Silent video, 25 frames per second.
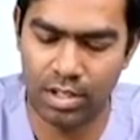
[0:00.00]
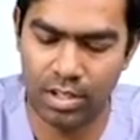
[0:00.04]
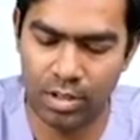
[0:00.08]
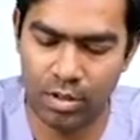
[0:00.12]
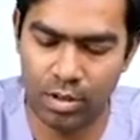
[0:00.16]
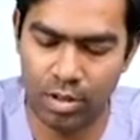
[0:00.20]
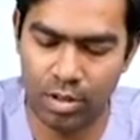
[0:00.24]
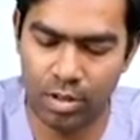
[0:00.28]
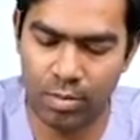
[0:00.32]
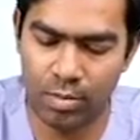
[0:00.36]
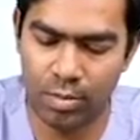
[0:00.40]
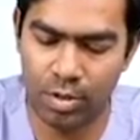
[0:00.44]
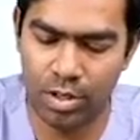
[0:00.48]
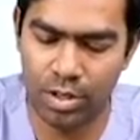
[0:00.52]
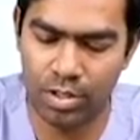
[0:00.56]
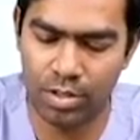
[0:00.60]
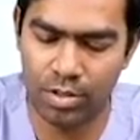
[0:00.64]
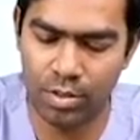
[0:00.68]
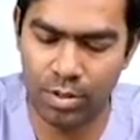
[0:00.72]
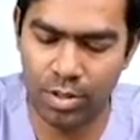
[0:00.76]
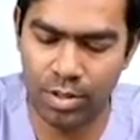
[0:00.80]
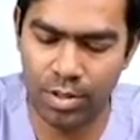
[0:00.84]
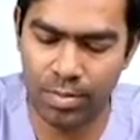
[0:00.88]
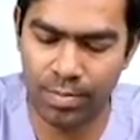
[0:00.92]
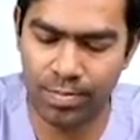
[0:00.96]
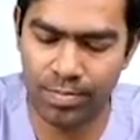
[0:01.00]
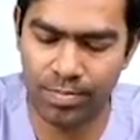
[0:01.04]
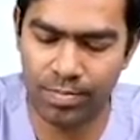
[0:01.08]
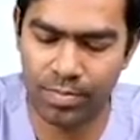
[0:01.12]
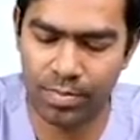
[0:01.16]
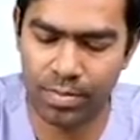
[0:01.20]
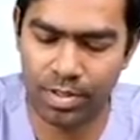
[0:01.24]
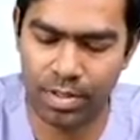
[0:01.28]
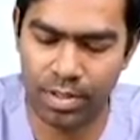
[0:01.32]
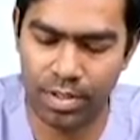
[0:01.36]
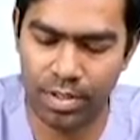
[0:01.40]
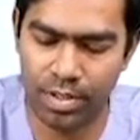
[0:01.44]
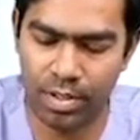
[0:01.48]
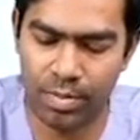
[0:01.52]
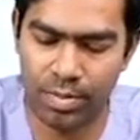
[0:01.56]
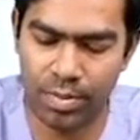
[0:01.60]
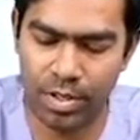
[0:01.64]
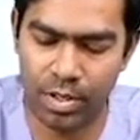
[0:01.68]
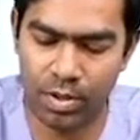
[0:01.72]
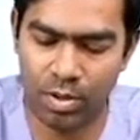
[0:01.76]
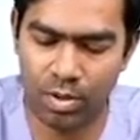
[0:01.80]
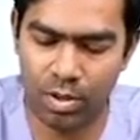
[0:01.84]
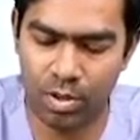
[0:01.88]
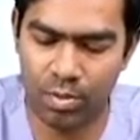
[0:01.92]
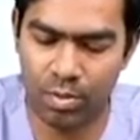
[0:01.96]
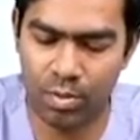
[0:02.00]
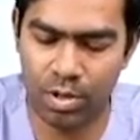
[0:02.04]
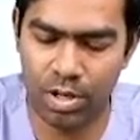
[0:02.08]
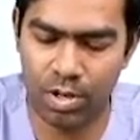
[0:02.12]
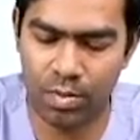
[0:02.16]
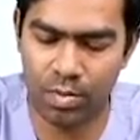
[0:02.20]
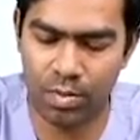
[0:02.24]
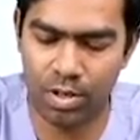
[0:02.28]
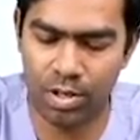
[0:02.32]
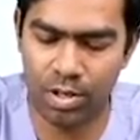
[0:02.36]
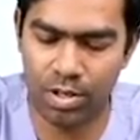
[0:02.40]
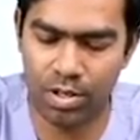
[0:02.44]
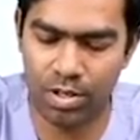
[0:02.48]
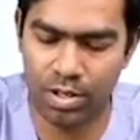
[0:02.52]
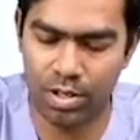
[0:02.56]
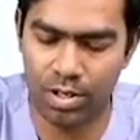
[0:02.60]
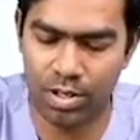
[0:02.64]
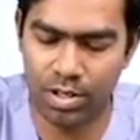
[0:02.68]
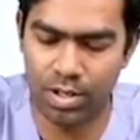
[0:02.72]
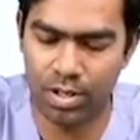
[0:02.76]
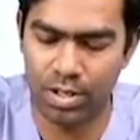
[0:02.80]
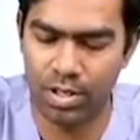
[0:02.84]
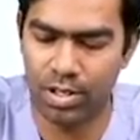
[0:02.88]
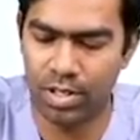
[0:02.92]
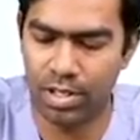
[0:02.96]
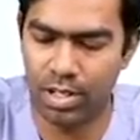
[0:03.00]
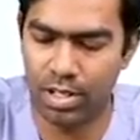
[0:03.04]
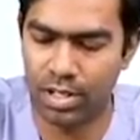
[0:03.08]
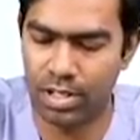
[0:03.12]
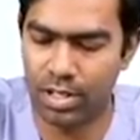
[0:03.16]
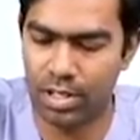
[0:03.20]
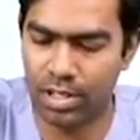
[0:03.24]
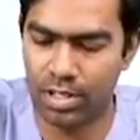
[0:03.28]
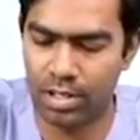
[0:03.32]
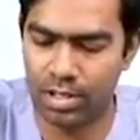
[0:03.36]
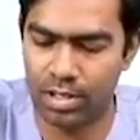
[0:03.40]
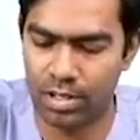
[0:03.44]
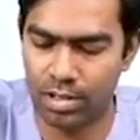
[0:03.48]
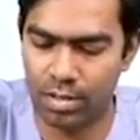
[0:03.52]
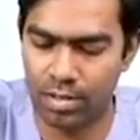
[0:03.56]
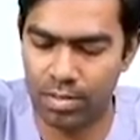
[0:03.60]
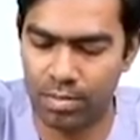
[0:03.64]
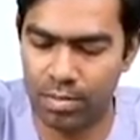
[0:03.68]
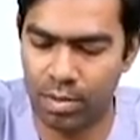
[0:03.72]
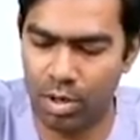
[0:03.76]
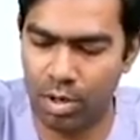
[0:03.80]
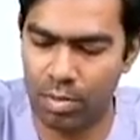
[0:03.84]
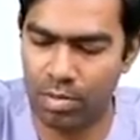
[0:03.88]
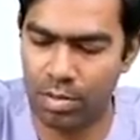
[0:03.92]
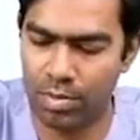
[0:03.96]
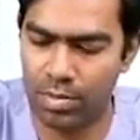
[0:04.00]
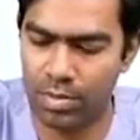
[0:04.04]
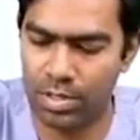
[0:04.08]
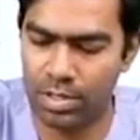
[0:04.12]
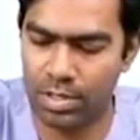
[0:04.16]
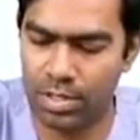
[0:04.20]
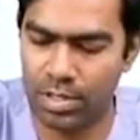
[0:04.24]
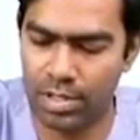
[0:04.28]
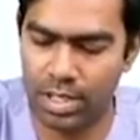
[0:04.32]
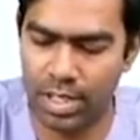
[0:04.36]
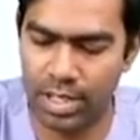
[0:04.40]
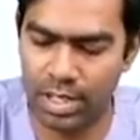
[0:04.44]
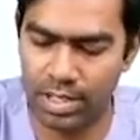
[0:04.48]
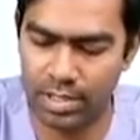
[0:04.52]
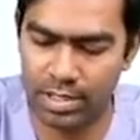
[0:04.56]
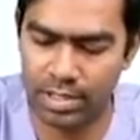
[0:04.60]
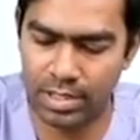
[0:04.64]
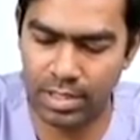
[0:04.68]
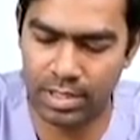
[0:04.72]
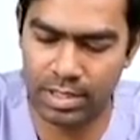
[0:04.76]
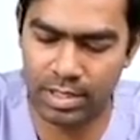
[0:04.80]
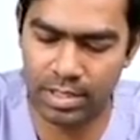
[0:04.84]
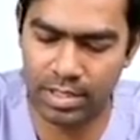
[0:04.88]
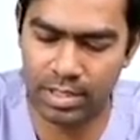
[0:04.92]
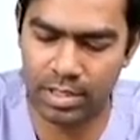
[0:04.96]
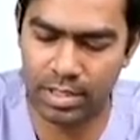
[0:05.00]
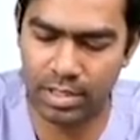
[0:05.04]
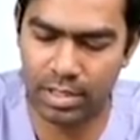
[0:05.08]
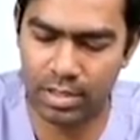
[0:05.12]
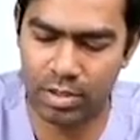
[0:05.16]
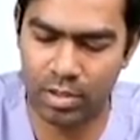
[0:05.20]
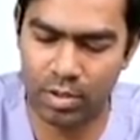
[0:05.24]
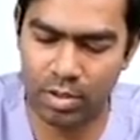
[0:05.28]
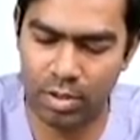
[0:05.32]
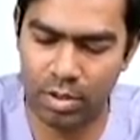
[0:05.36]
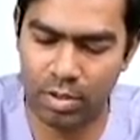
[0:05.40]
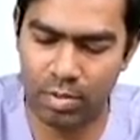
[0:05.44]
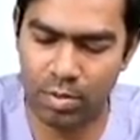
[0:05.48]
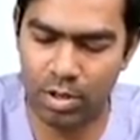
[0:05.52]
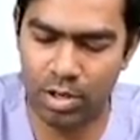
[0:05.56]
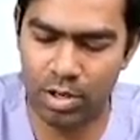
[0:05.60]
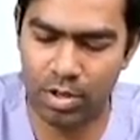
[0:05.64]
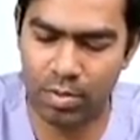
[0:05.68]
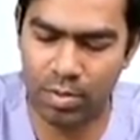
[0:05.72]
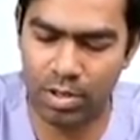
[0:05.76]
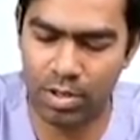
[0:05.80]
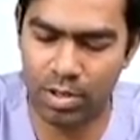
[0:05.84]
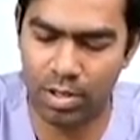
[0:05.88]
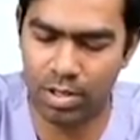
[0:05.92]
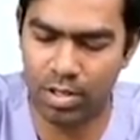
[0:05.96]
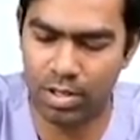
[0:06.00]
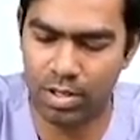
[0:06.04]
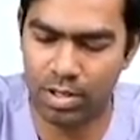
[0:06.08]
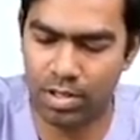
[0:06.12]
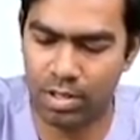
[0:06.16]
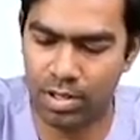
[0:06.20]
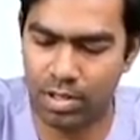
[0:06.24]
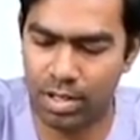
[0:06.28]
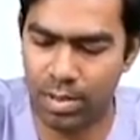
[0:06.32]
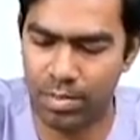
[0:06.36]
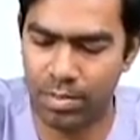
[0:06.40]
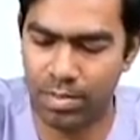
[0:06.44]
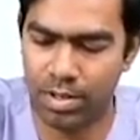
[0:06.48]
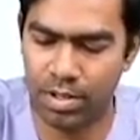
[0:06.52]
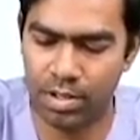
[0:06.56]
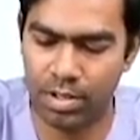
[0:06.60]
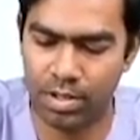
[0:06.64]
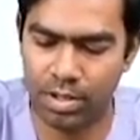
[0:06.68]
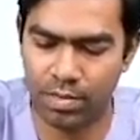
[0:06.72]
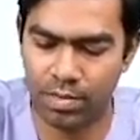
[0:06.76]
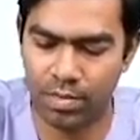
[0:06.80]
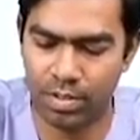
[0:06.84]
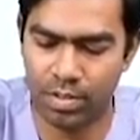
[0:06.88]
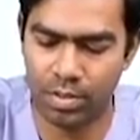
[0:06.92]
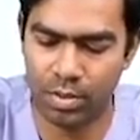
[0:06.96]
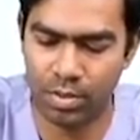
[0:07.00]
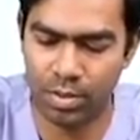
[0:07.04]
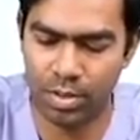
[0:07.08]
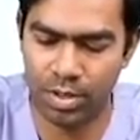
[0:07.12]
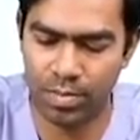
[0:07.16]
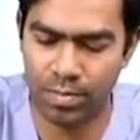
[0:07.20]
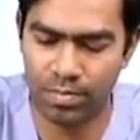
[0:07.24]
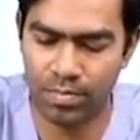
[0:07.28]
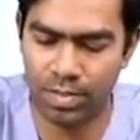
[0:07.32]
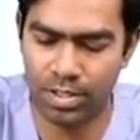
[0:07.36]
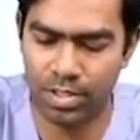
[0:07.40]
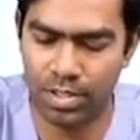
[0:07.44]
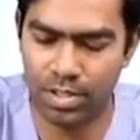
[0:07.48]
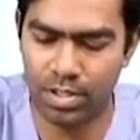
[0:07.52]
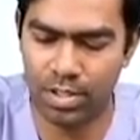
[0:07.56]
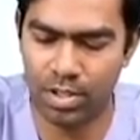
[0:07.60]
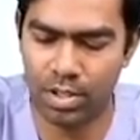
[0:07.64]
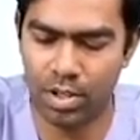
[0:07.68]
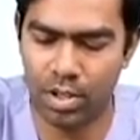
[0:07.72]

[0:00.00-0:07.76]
Total body sodium divided by total body water. Here the problem is excess total body water compared to that of the sodium, which is